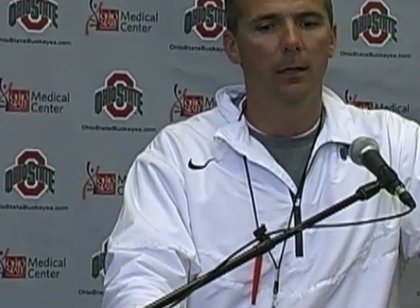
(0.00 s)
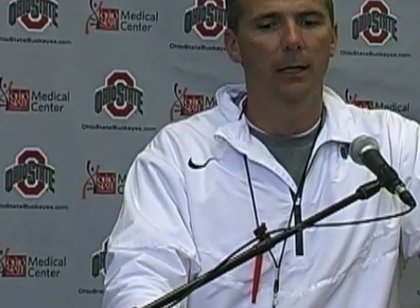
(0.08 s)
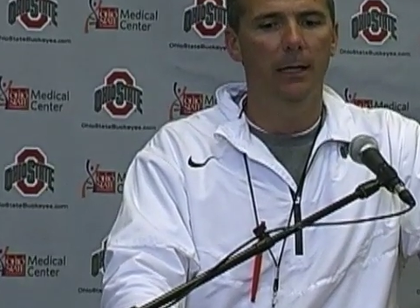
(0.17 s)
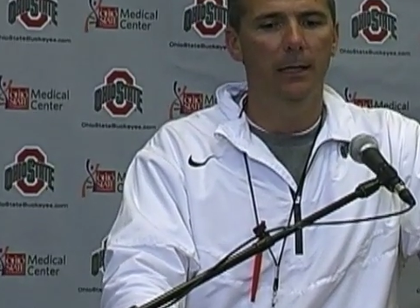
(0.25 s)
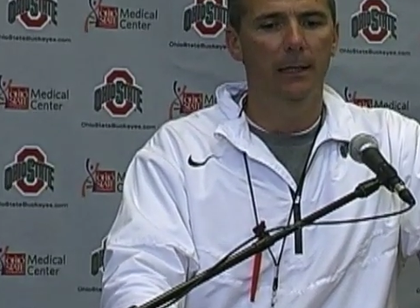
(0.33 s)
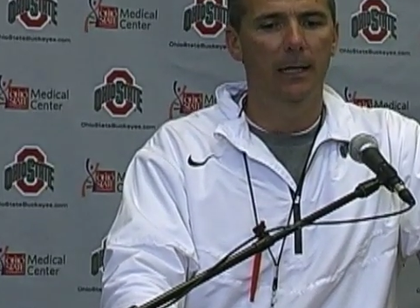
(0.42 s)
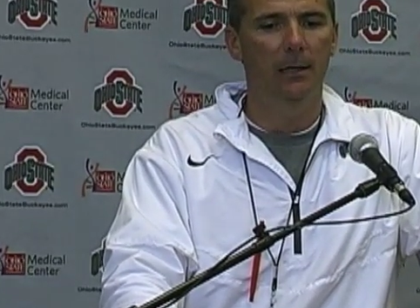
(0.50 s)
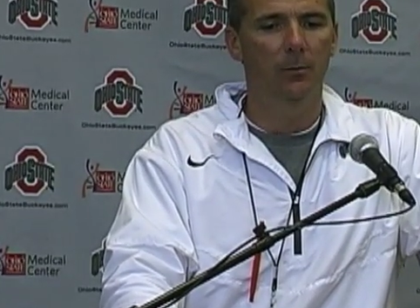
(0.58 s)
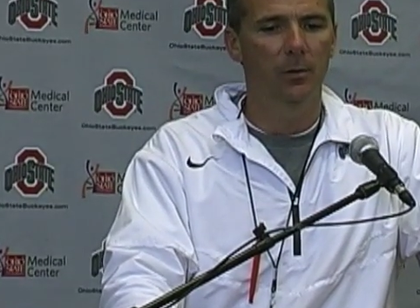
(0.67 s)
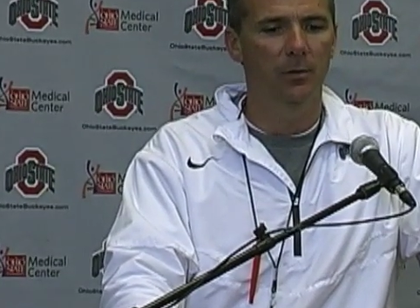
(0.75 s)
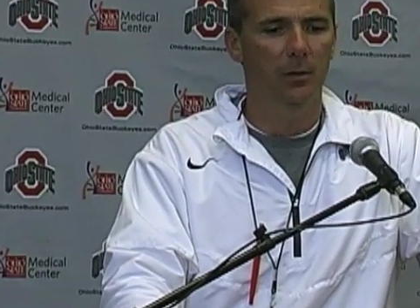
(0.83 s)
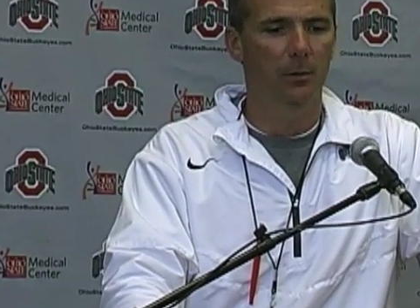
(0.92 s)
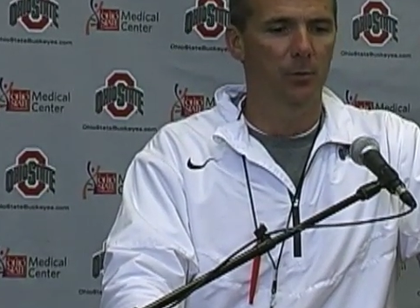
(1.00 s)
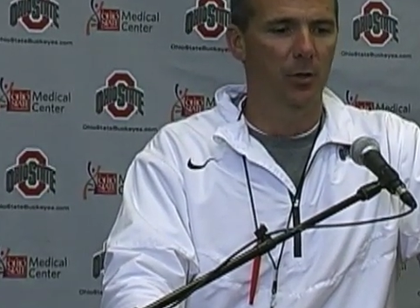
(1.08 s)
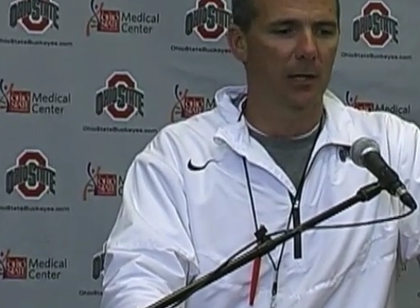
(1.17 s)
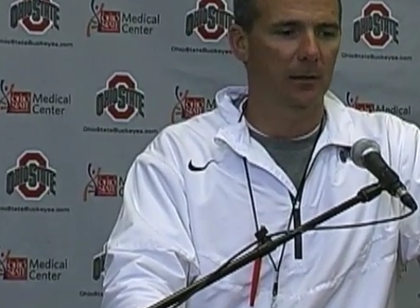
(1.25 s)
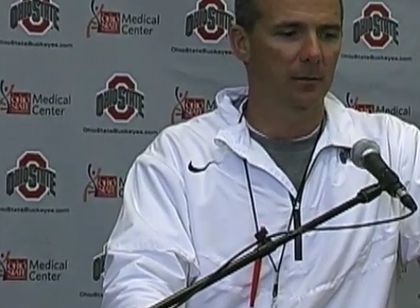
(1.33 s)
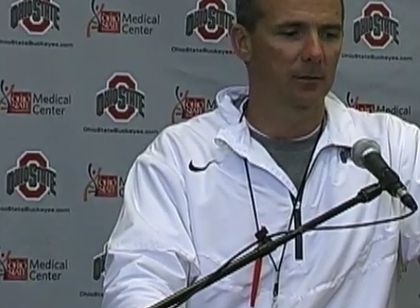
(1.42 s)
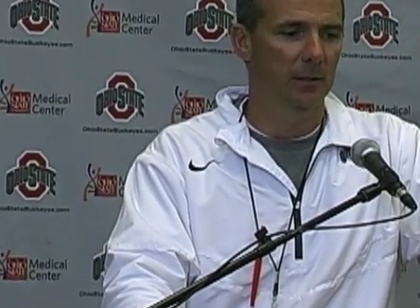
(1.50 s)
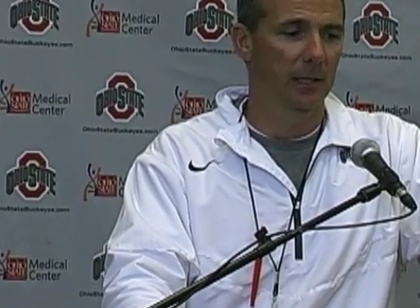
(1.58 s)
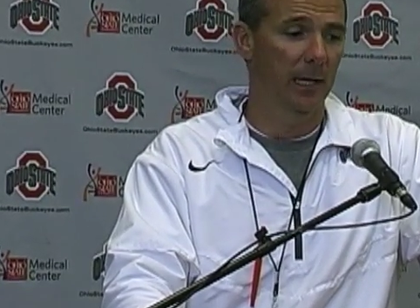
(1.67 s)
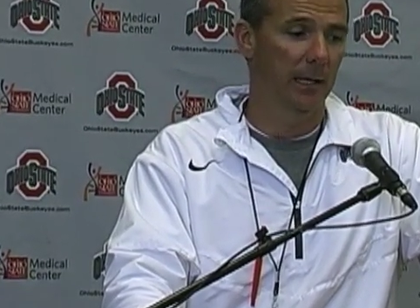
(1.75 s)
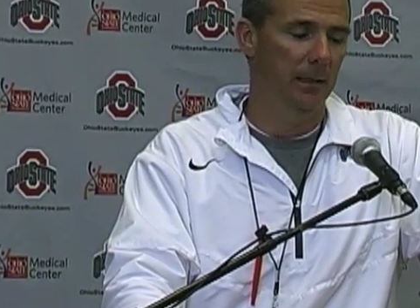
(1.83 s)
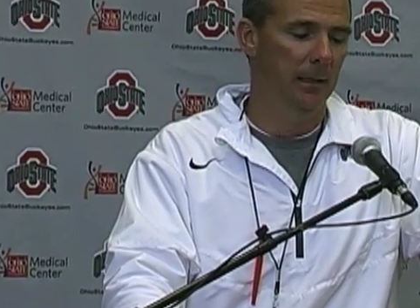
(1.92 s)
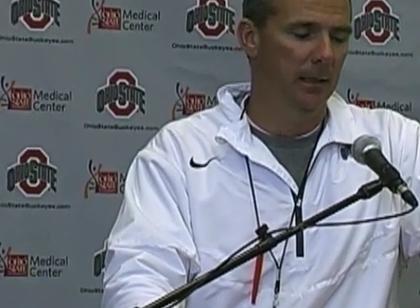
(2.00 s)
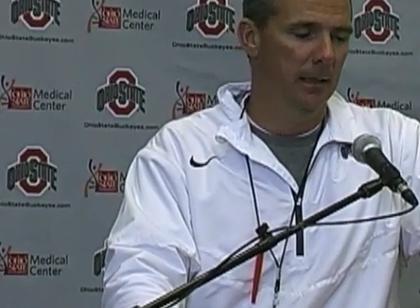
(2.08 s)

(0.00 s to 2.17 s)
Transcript: And that was an objective today.